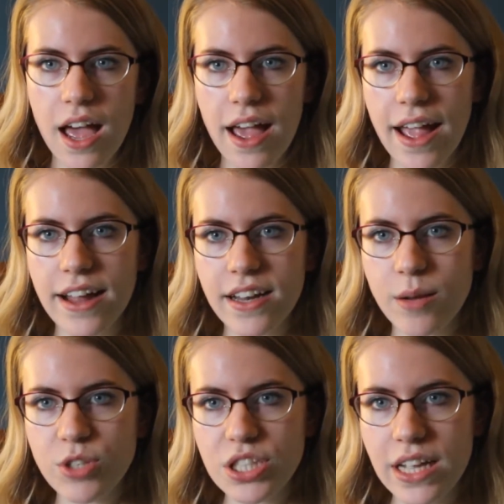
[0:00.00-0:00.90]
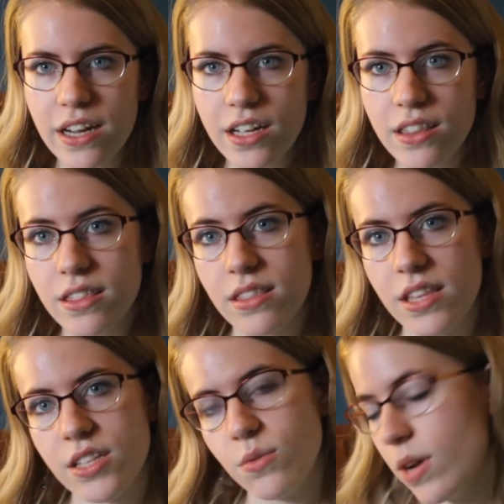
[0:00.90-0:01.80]
And I'm just getting
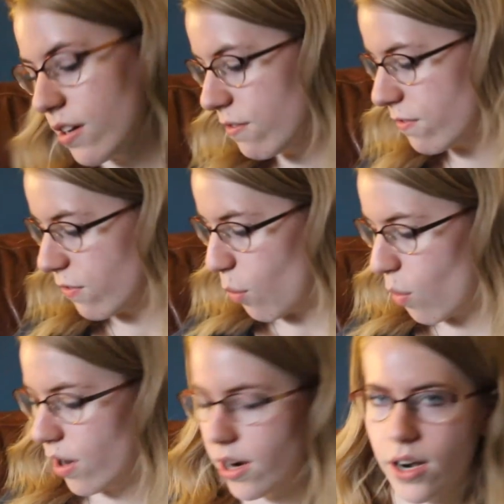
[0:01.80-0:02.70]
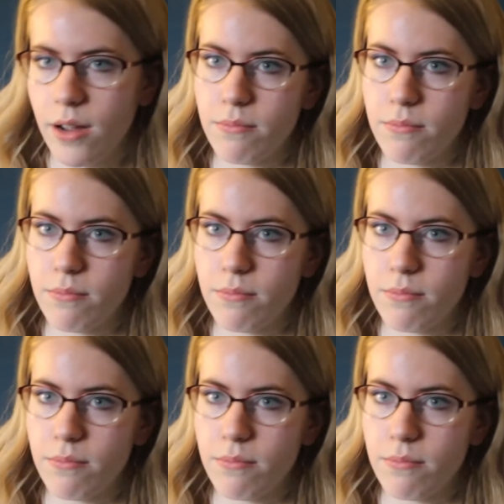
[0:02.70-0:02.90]
this one for